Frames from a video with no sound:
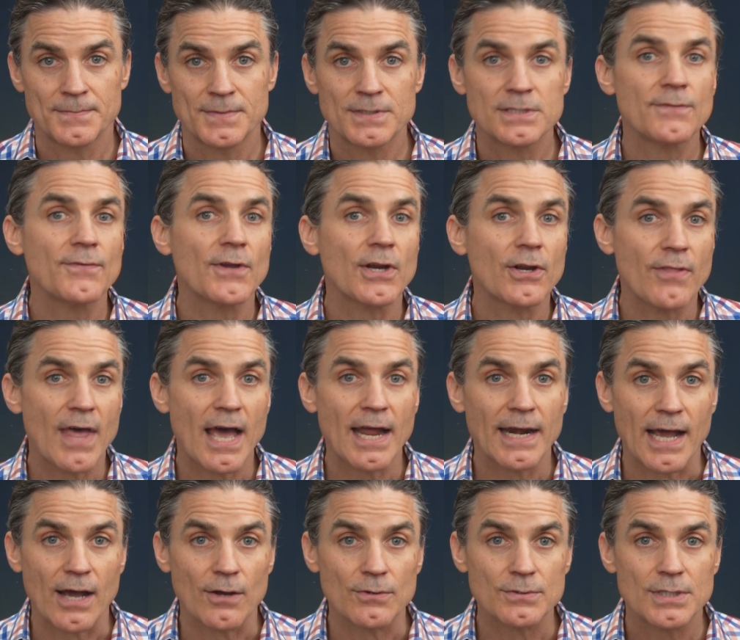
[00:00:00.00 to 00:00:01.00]
To figure that
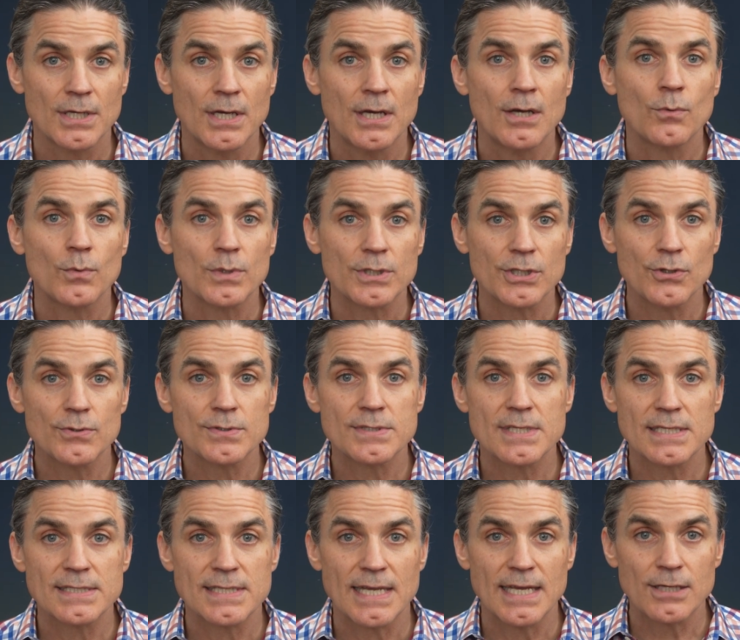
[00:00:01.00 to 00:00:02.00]
out, we'll use
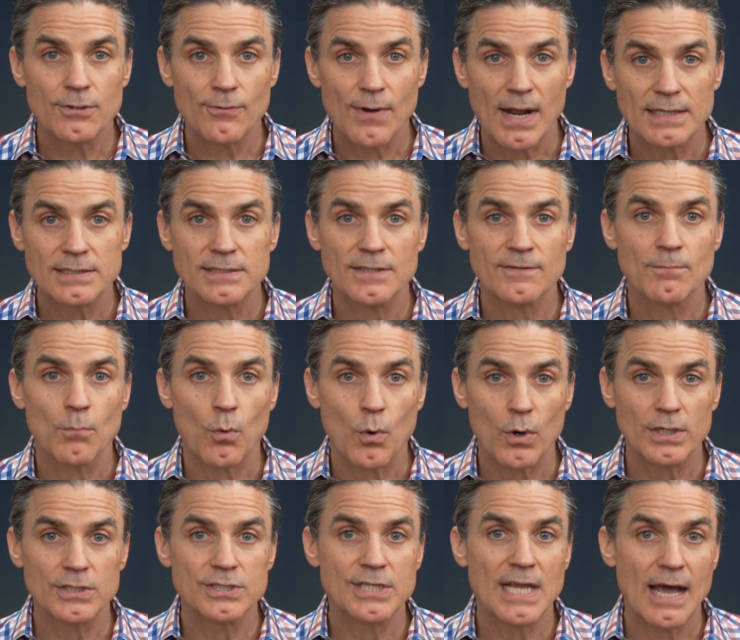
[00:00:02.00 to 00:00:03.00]
this interactive
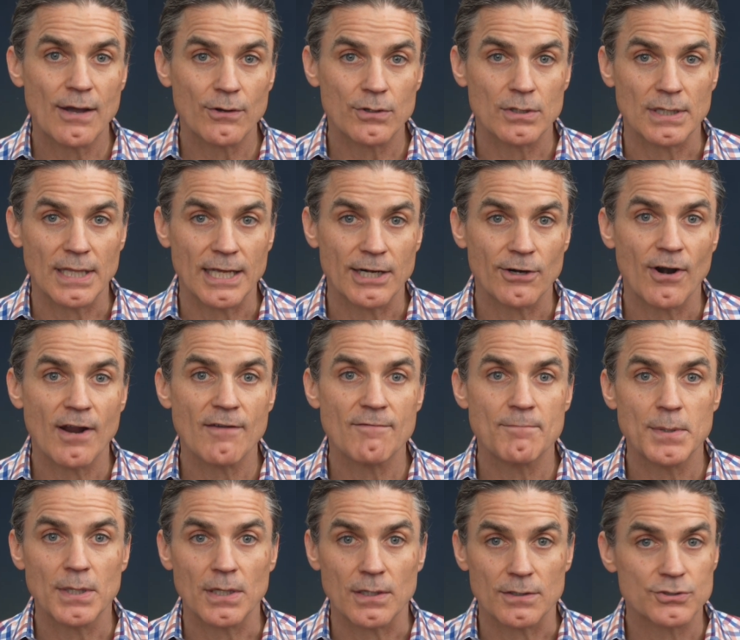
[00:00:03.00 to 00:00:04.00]
mortgage calculator I've
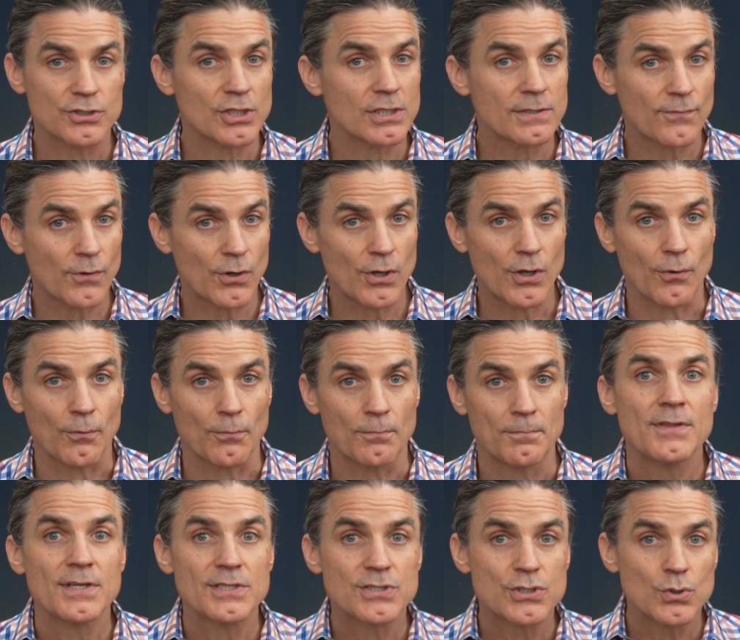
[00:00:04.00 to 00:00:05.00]
built just for you.
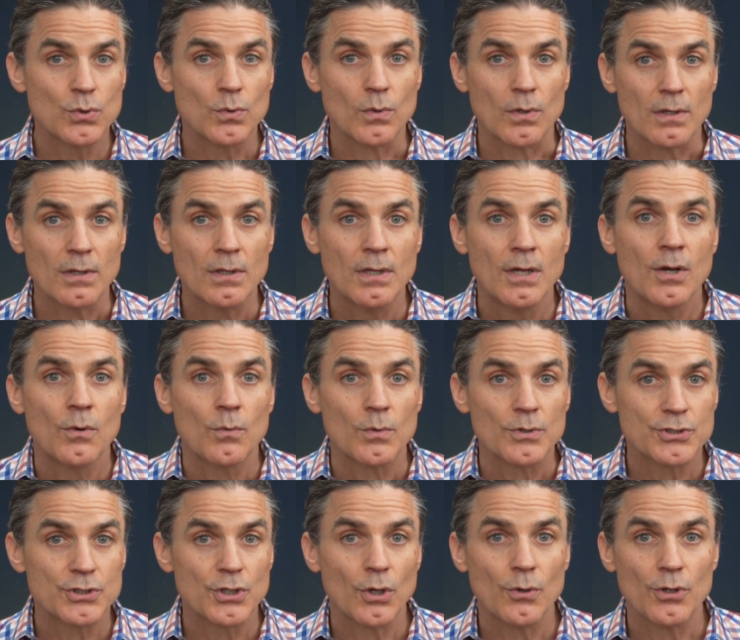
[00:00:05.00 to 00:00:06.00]
This tool will
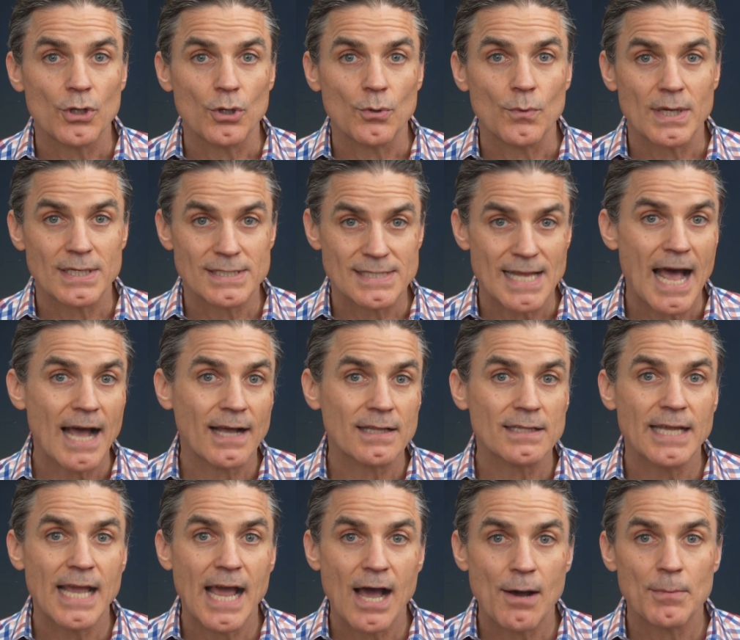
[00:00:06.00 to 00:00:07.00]
show you
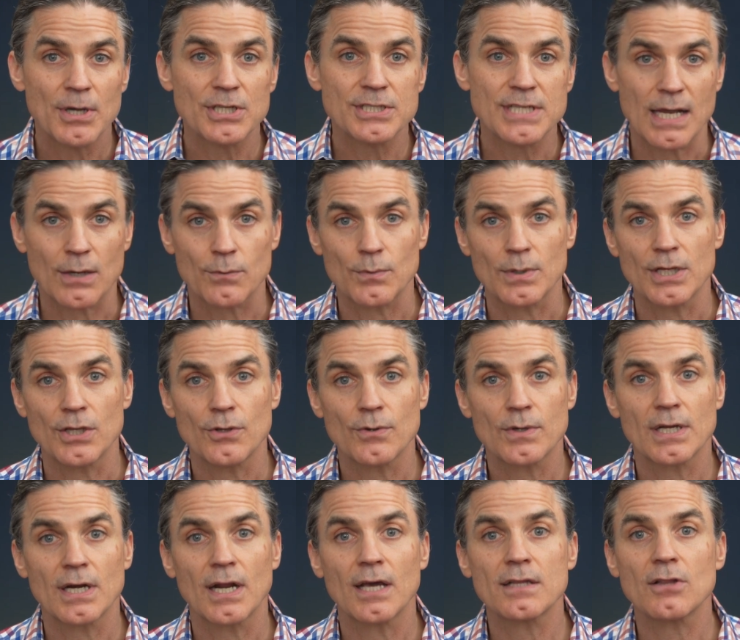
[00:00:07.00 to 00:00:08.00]
exactly how much equity you
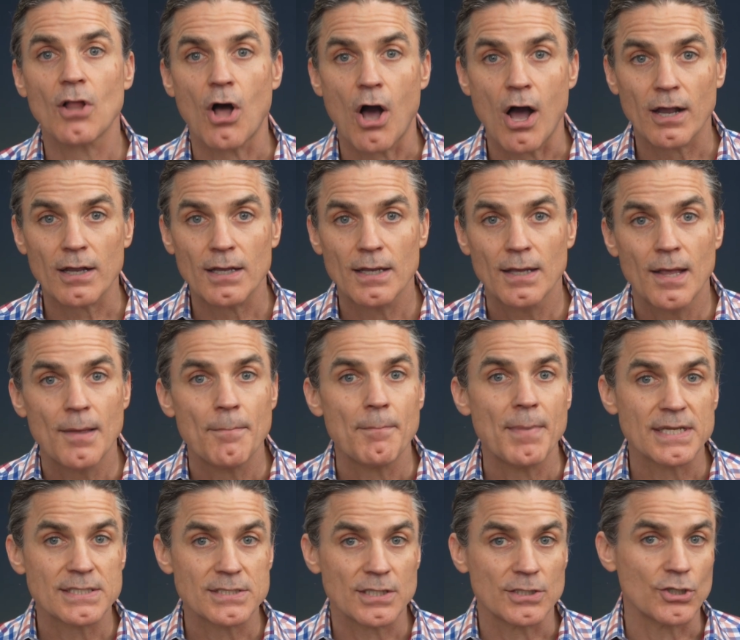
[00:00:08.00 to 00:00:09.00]
can unlock
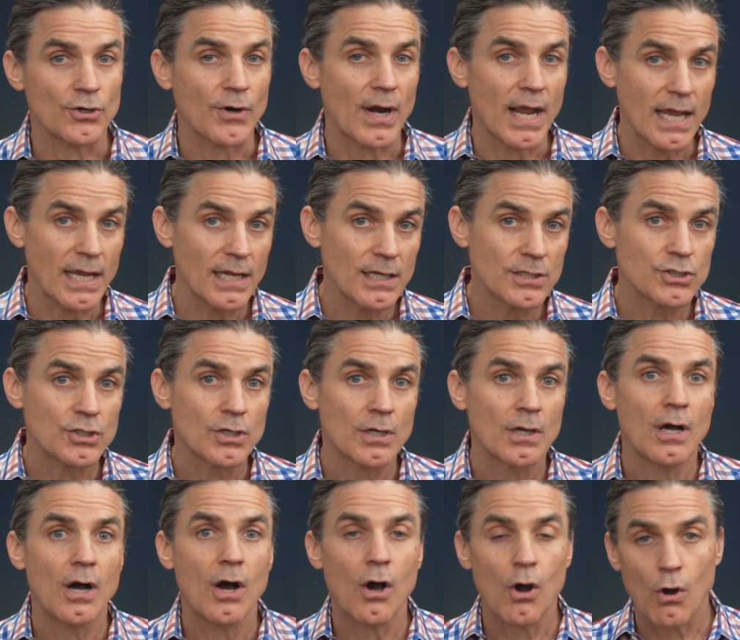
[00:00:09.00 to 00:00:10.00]
based on your age,
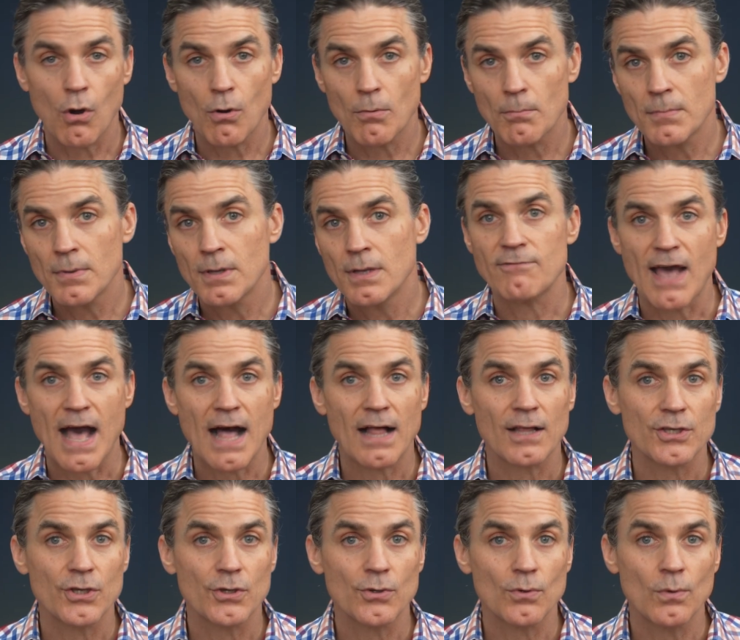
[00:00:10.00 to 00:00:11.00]
home,
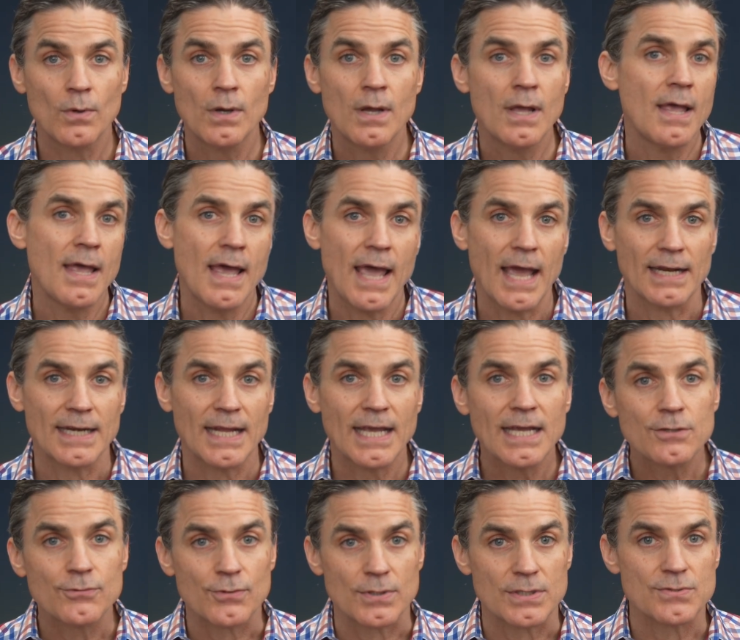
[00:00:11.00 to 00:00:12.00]
value, and
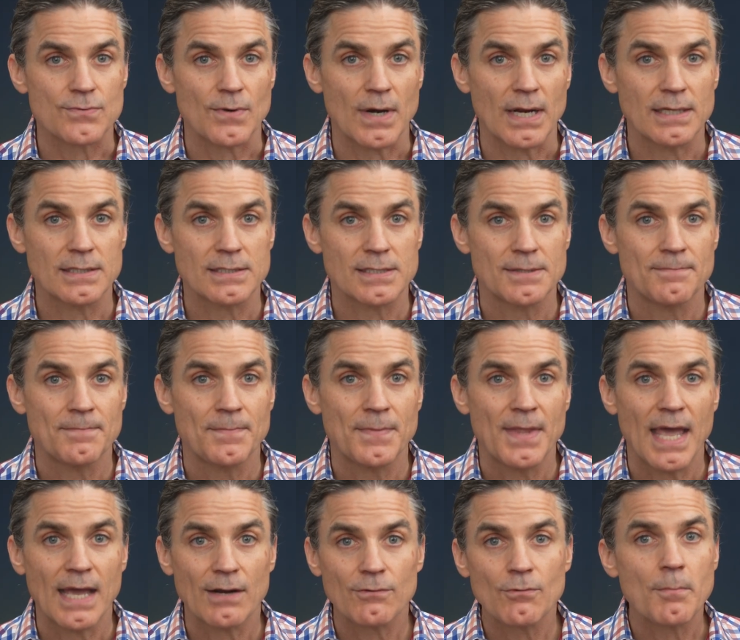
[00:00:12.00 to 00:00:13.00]
interest rate,
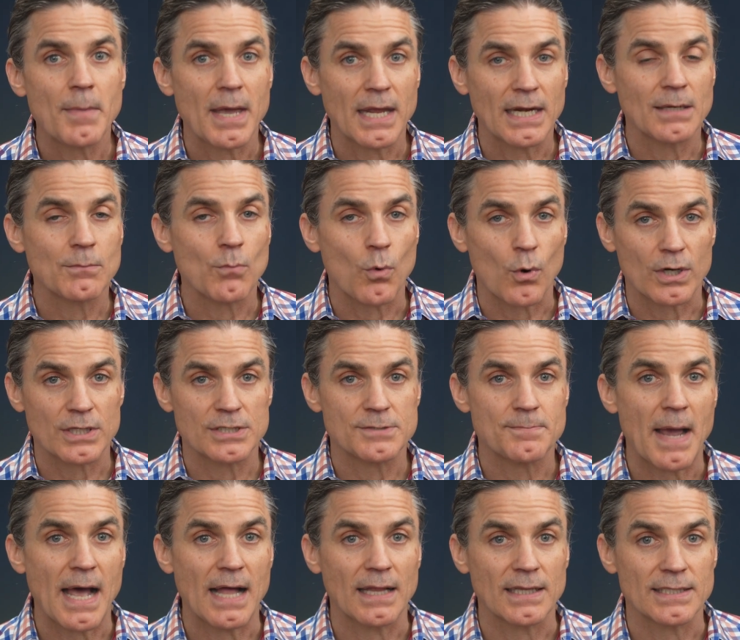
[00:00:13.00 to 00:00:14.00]
and remaining mortgage
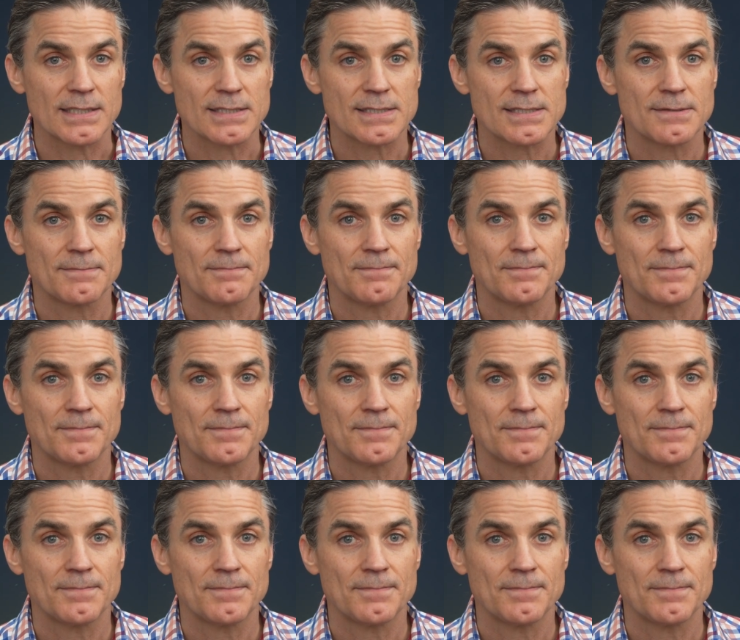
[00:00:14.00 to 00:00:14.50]
balance.